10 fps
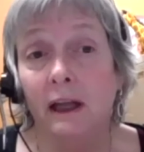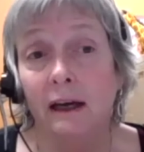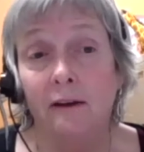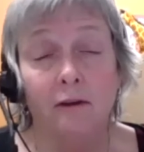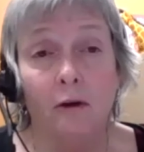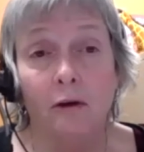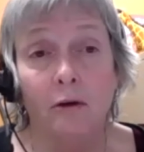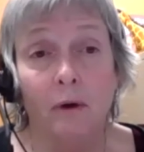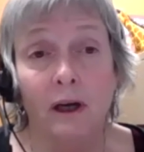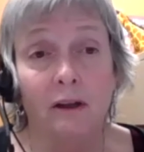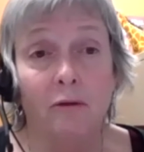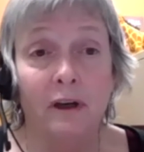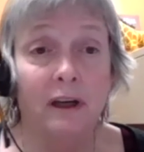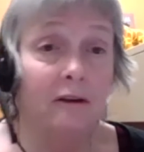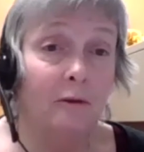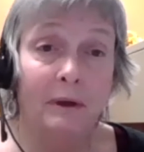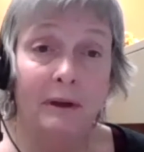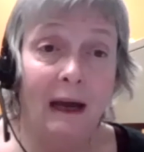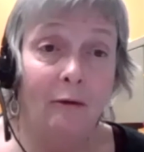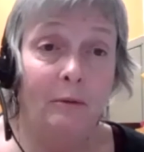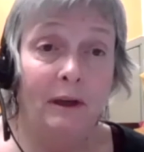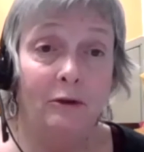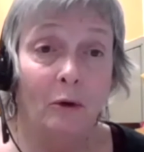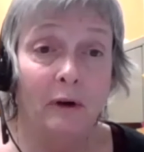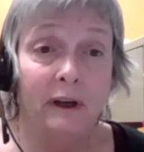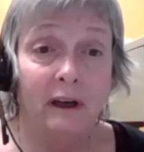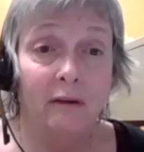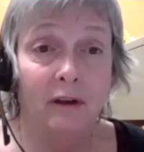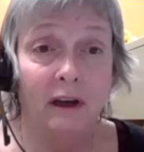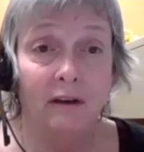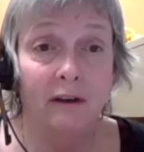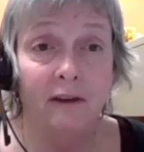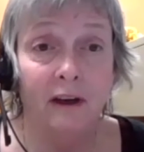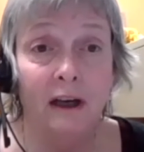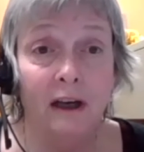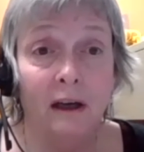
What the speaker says: that it's gone away in 3 years, but that would be totally unrealistic.